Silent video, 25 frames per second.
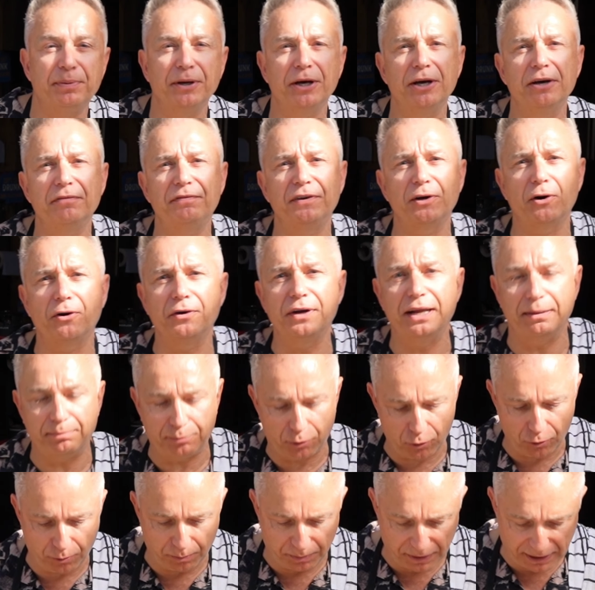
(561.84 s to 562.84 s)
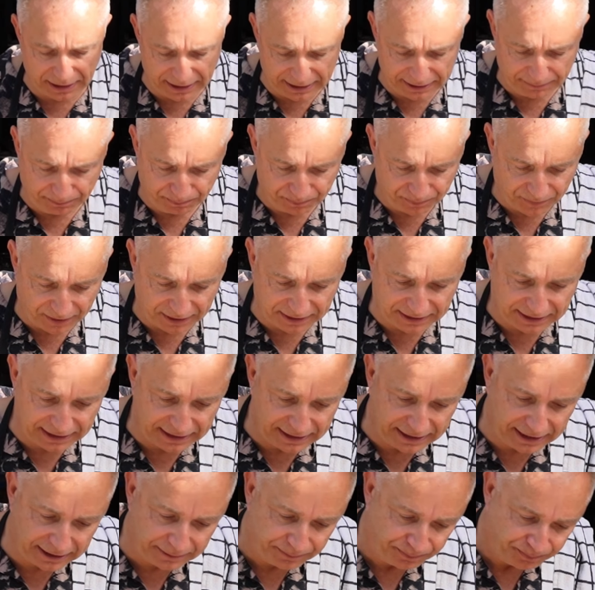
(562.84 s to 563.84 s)
perfect on that pork belly, I
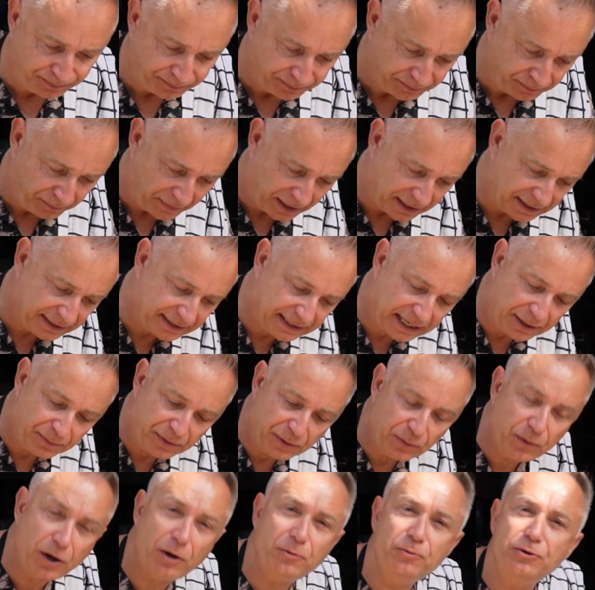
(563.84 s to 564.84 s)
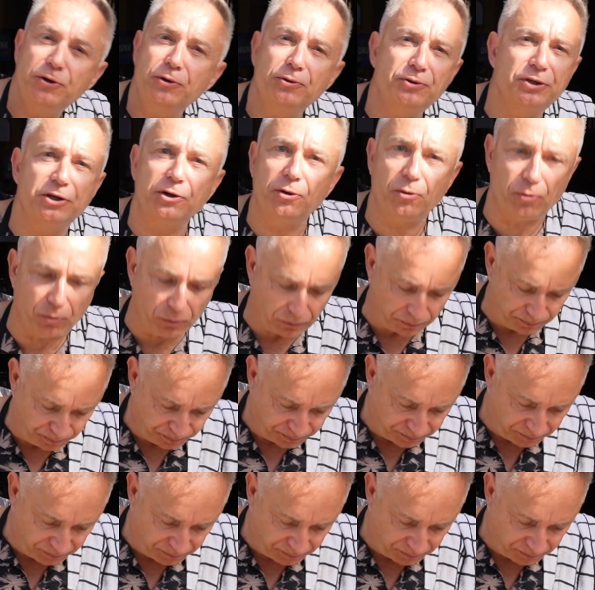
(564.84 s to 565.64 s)
tell you. As I say, we won't use it all.